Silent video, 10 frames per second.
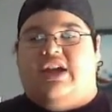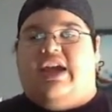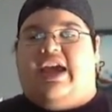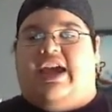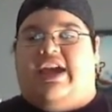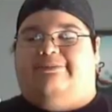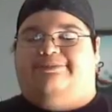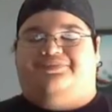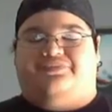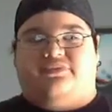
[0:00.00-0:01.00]

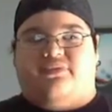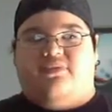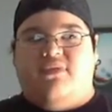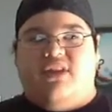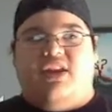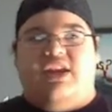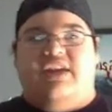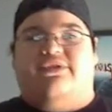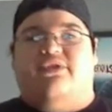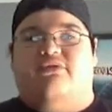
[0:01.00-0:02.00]
And
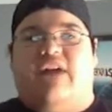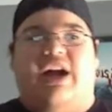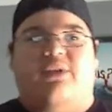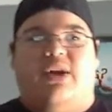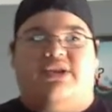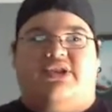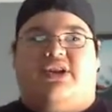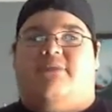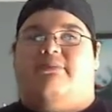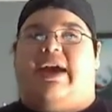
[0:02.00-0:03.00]
if The Rock wants to
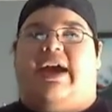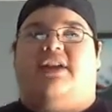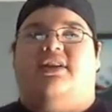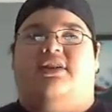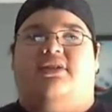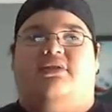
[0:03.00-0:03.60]
come back,